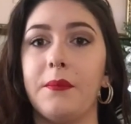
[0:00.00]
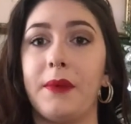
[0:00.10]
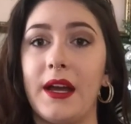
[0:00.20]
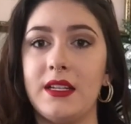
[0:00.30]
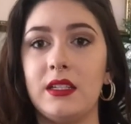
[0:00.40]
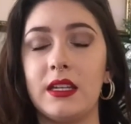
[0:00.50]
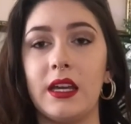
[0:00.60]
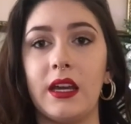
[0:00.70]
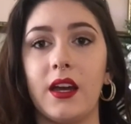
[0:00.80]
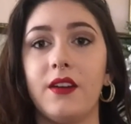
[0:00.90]

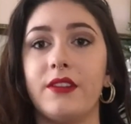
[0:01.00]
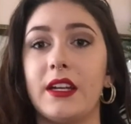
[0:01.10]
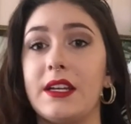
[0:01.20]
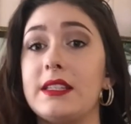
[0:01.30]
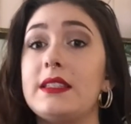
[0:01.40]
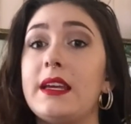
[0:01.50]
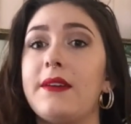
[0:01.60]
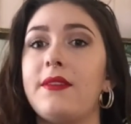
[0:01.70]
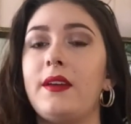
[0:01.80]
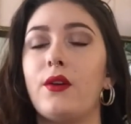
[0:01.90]
binding of a nice
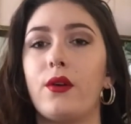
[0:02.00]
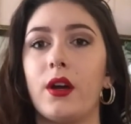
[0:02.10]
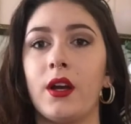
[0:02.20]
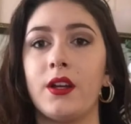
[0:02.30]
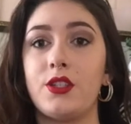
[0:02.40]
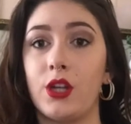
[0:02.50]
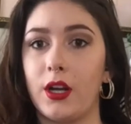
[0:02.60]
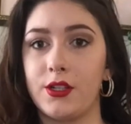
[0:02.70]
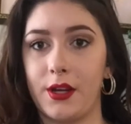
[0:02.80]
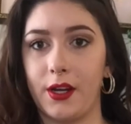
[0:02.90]
navy or dark